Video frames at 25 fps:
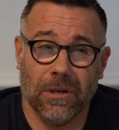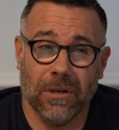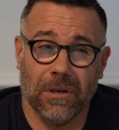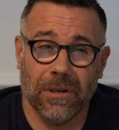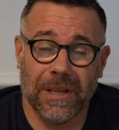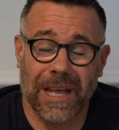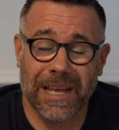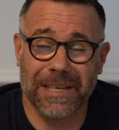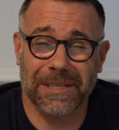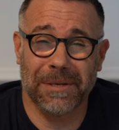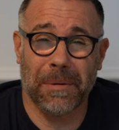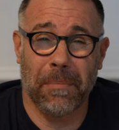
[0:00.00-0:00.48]

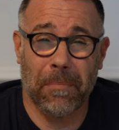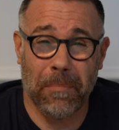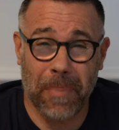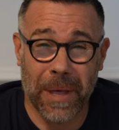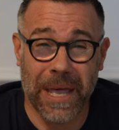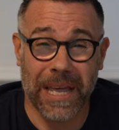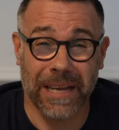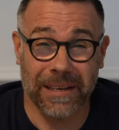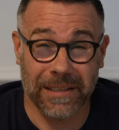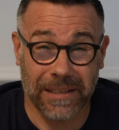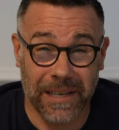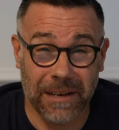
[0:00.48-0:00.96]
That's a
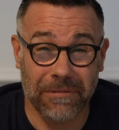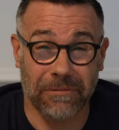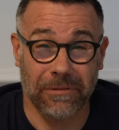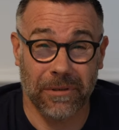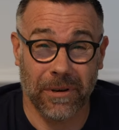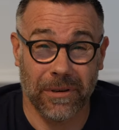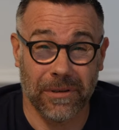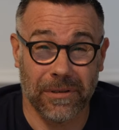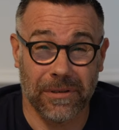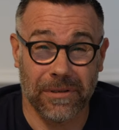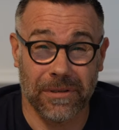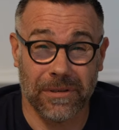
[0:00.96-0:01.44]
big
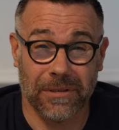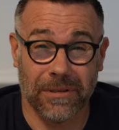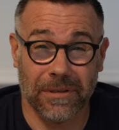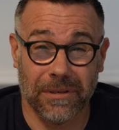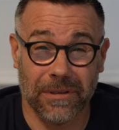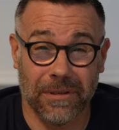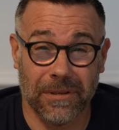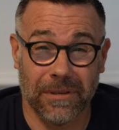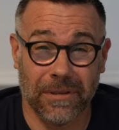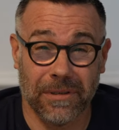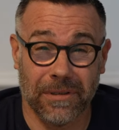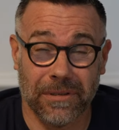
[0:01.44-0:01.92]
difference.
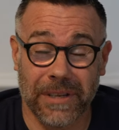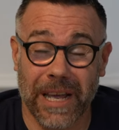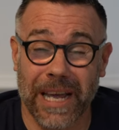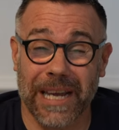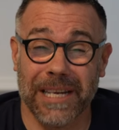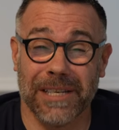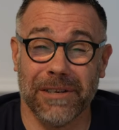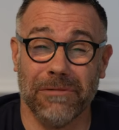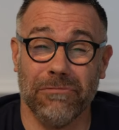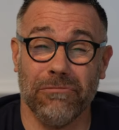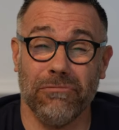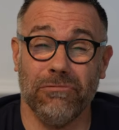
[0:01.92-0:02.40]
That
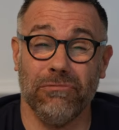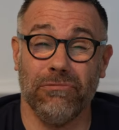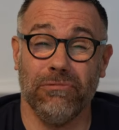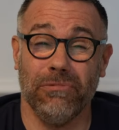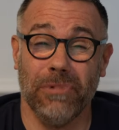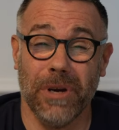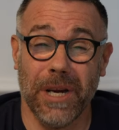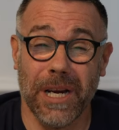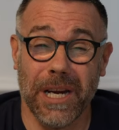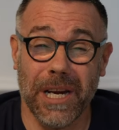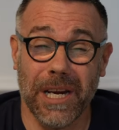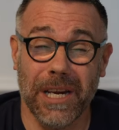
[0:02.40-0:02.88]
is a
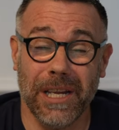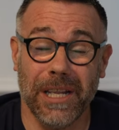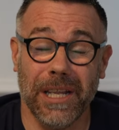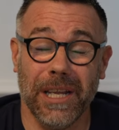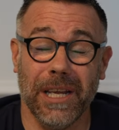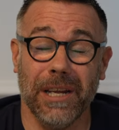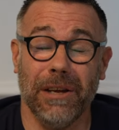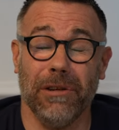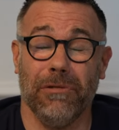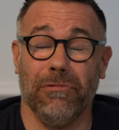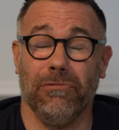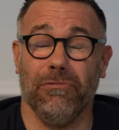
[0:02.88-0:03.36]

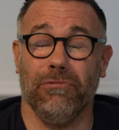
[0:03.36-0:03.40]
really,